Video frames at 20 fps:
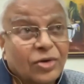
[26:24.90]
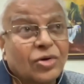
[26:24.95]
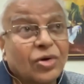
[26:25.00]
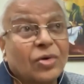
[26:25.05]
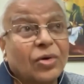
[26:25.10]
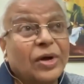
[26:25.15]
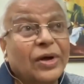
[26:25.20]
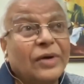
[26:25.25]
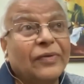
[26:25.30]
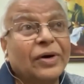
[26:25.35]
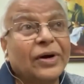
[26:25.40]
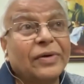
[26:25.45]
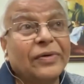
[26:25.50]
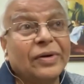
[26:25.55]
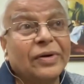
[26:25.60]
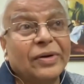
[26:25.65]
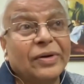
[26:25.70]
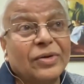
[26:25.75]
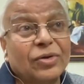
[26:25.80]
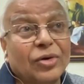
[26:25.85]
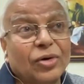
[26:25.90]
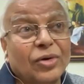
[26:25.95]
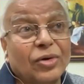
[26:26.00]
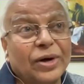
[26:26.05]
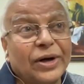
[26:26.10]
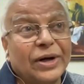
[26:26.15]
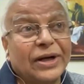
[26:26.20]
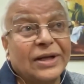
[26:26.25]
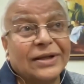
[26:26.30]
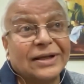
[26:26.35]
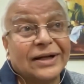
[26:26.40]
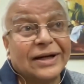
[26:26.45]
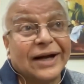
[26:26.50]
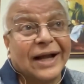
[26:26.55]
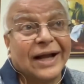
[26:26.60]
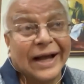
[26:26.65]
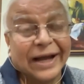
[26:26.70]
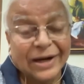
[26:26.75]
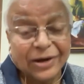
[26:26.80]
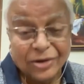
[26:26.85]
So even though it is a
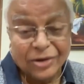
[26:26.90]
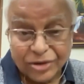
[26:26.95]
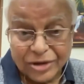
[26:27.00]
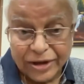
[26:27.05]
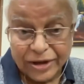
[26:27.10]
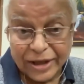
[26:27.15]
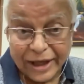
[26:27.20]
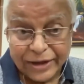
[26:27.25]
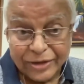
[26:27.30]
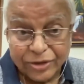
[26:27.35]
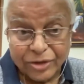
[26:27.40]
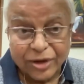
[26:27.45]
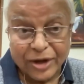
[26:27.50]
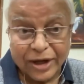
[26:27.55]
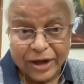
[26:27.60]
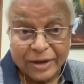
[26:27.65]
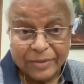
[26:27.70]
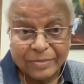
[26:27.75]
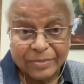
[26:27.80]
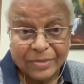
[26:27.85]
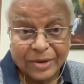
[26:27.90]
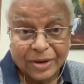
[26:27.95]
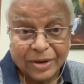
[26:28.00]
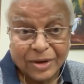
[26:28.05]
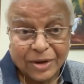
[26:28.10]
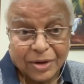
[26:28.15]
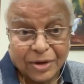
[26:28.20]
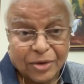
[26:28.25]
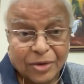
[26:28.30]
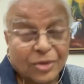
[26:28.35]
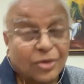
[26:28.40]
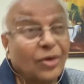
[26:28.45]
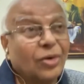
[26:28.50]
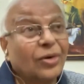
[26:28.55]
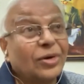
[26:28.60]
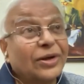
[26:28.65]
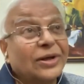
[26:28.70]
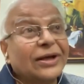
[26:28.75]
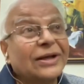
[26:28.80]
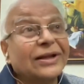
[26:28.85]
diagnostic angiogram,
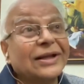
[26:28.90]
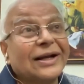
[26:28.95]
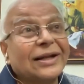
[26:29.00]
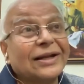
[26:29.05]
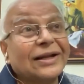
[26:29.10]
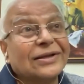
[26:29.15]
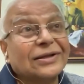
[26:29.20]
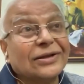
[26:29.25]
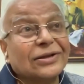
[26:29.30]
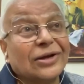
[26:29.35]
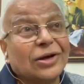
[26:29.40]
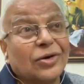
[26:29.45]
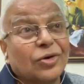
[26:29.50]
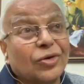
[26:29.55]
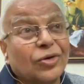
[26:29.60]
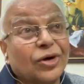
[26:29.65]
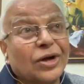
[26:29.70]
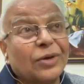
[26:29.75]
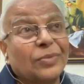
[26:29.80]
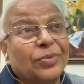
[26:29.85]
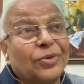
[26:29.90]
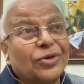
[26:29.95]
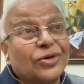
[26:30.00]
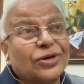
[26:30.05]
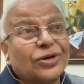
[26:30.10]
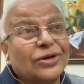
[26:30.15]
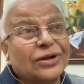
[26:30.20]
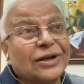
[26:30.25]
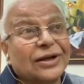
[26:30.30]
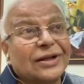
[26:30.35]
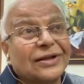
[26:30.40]
don't think that this is a routine procedure.